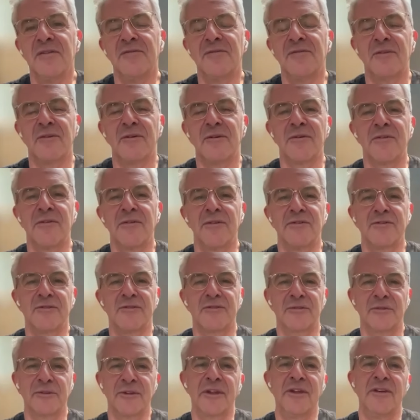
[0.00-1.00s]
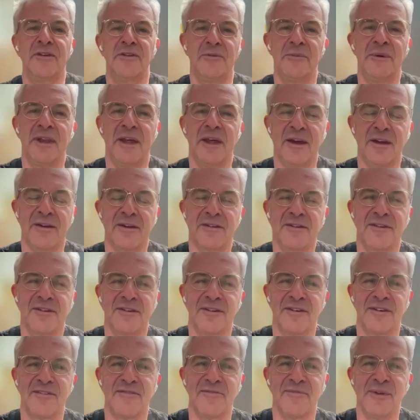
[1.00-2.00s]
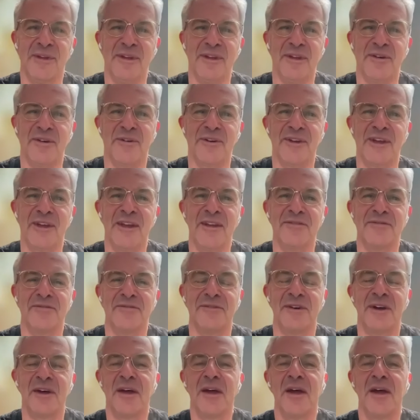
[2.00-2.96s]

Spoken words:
for the truly human act of being creative,